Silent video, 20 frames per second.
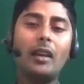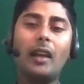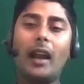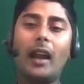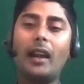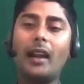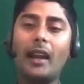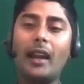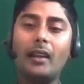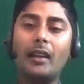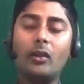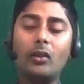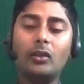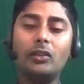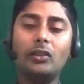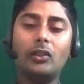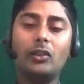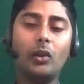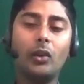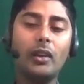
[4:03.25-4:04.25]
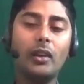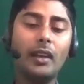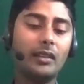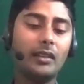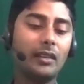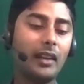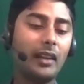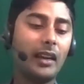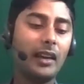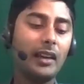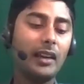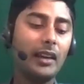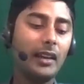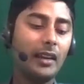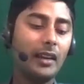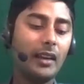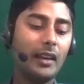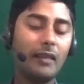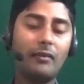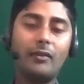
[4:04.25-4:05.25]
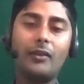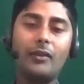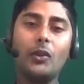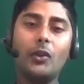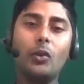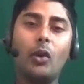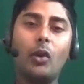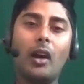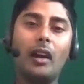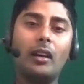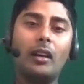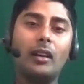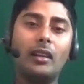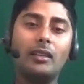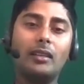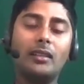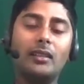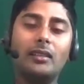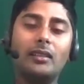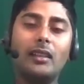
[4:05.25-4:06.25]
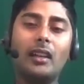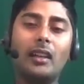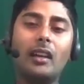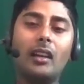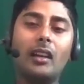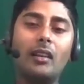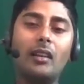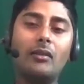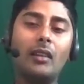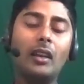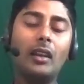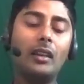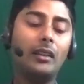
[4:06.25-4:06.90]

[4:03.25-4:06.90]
and I know slowly and steadily, if you are consistent enough,